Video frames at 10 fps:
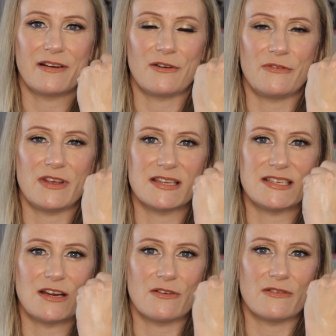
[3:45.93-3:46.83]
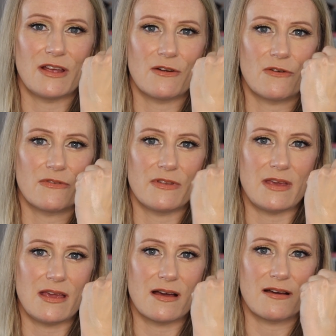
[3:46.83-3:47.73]
I don't know if you can see it there over
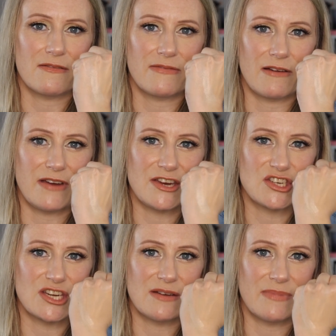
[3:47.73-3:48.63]
the uh, foundation,